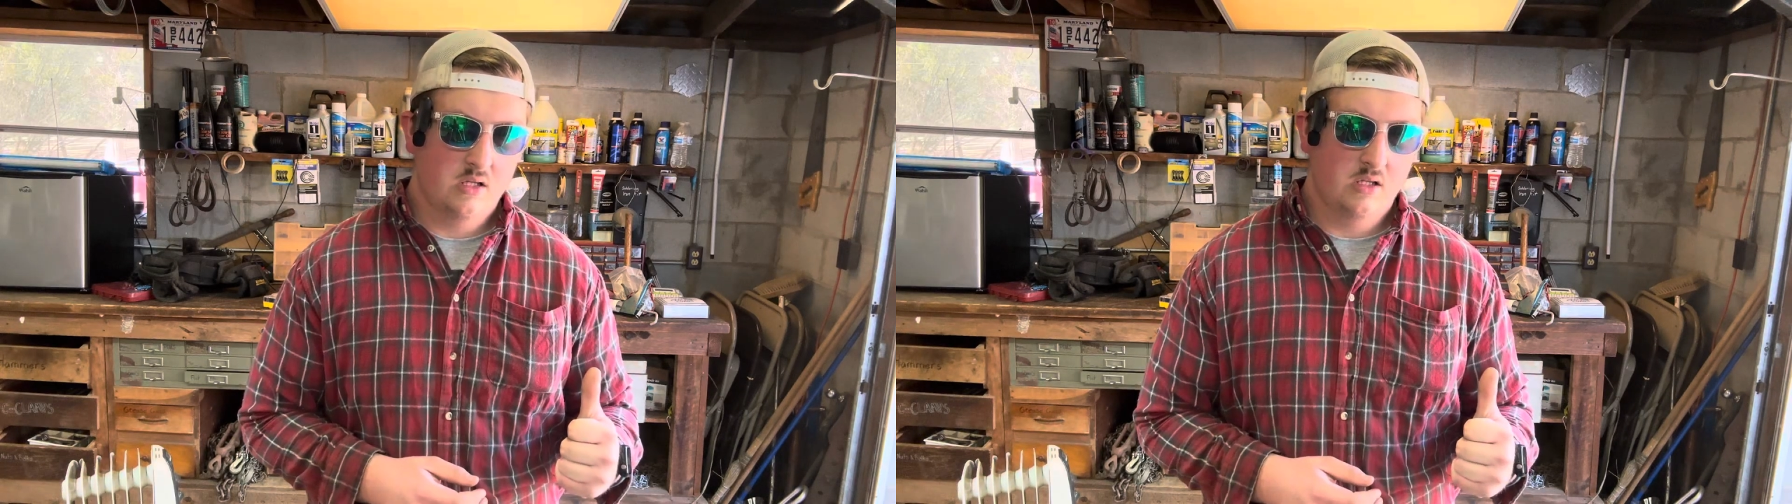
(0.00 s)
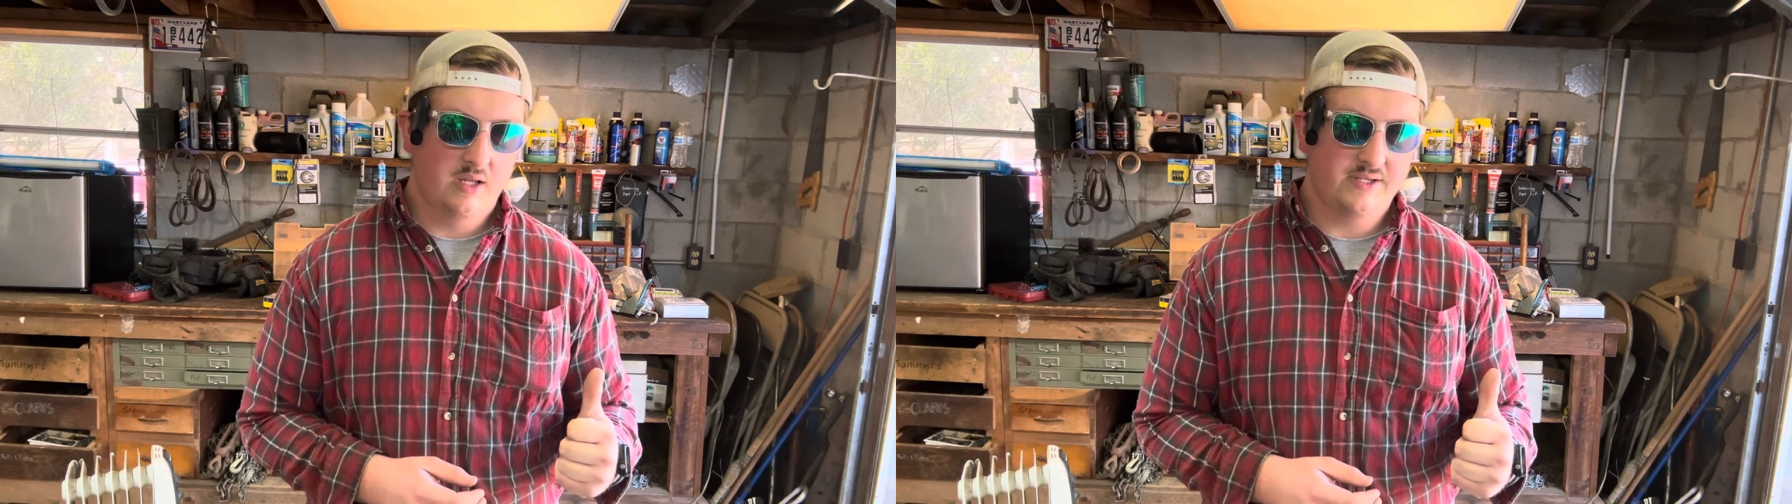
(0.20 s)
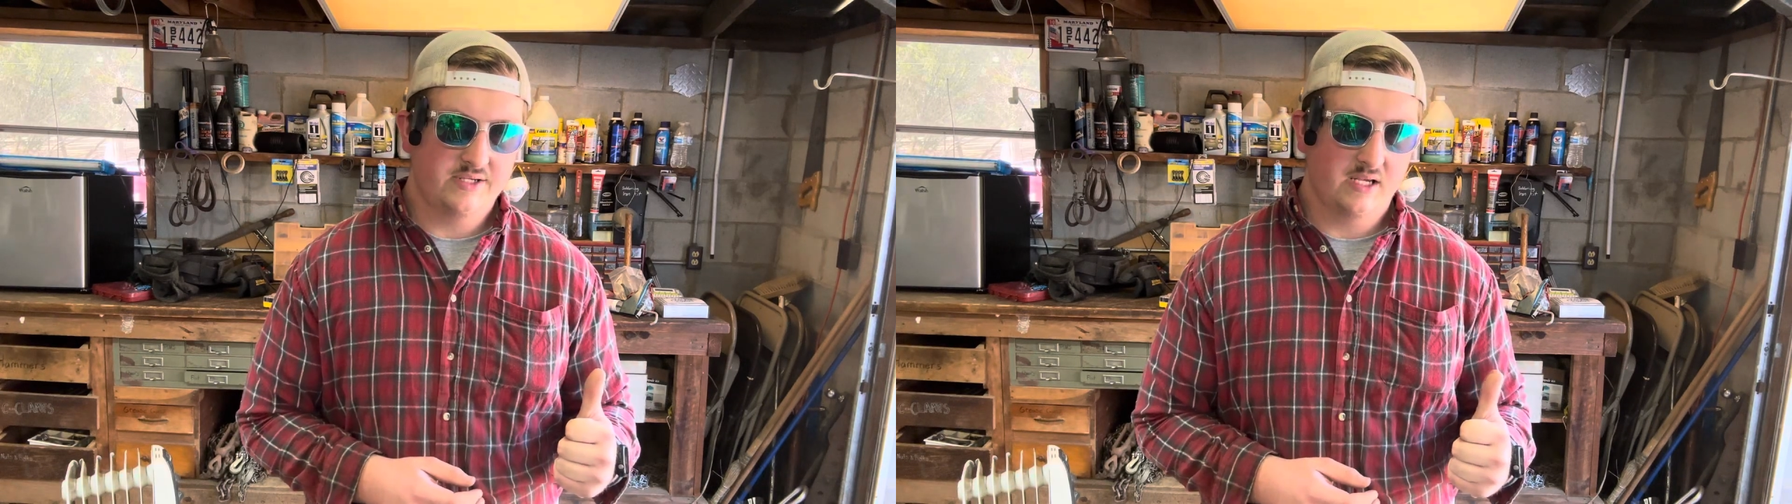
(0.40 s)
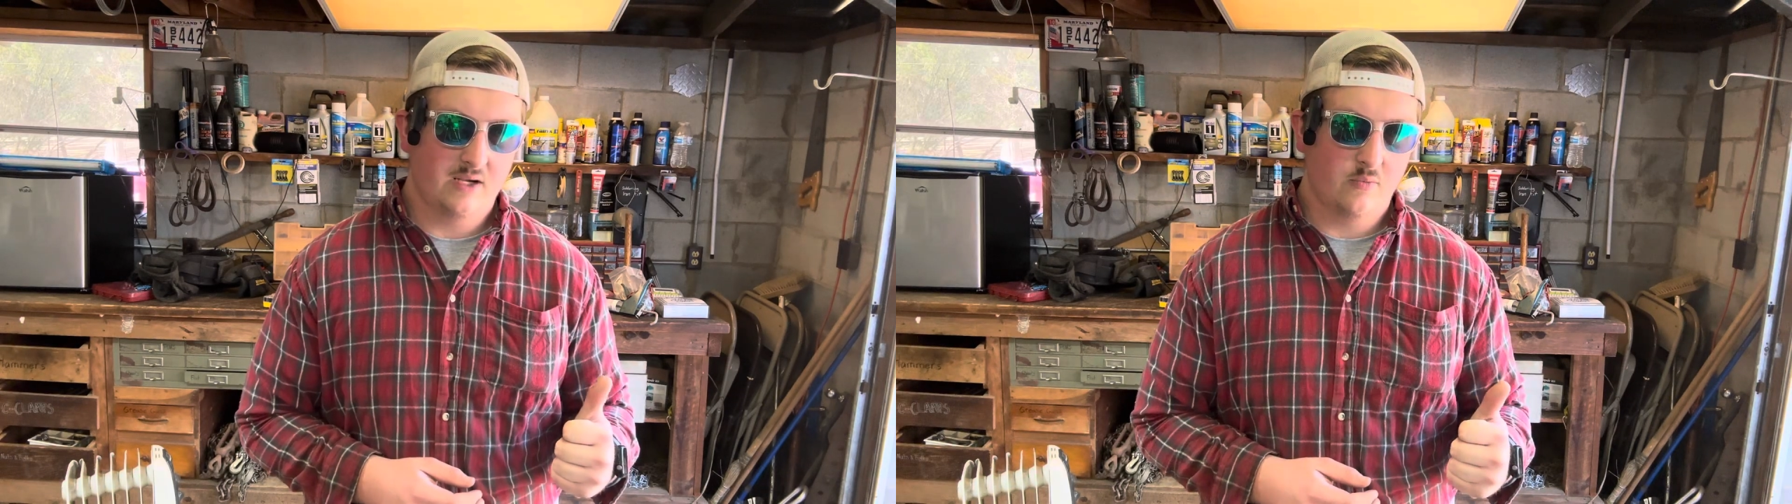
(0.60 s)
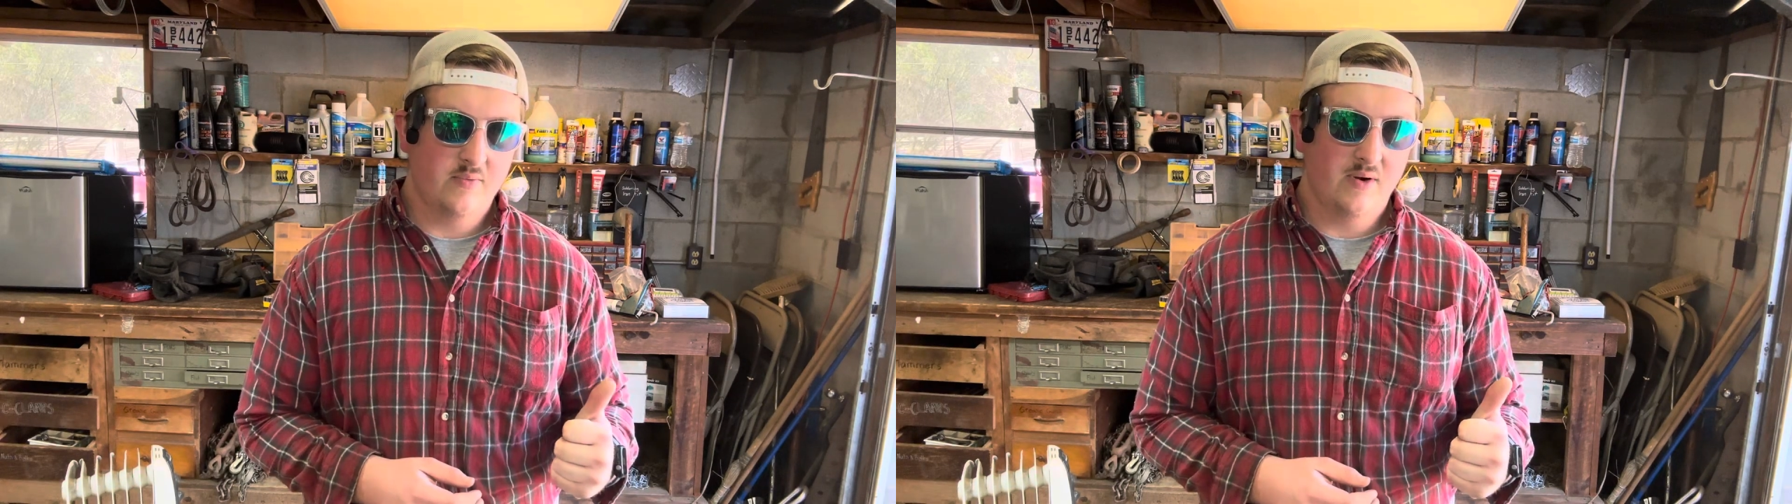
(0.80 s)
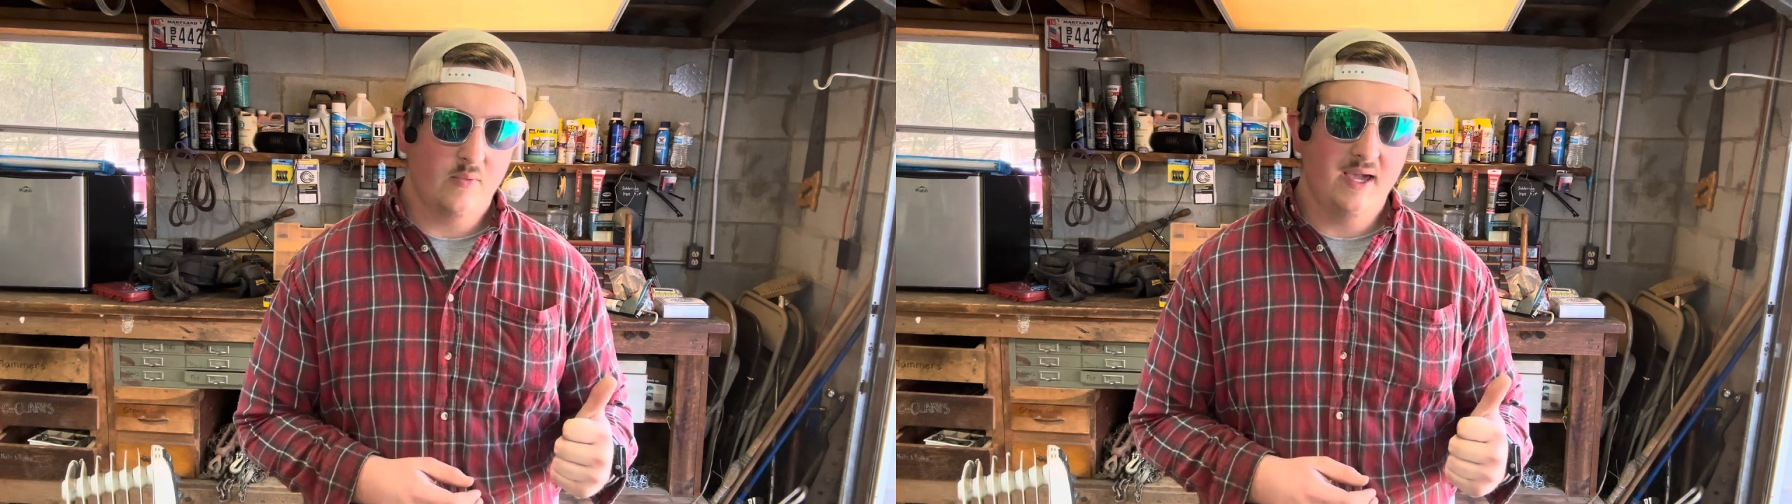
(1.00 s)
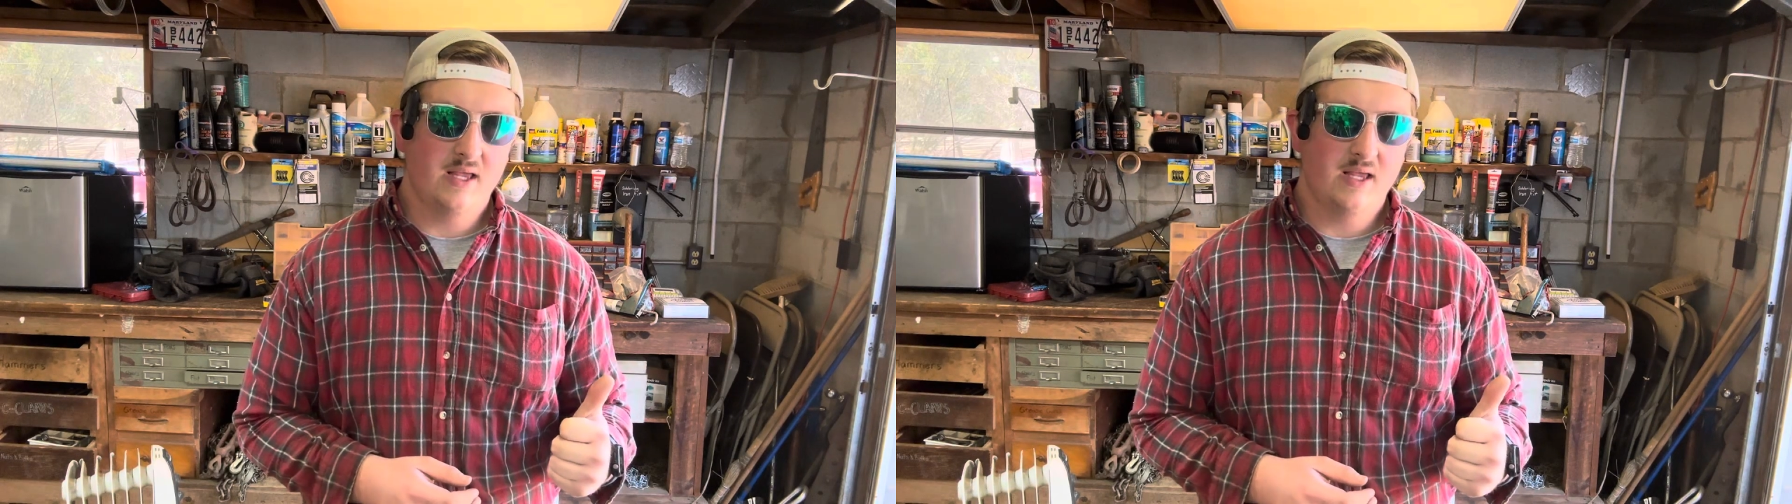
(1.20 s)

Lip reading: let's see, we ate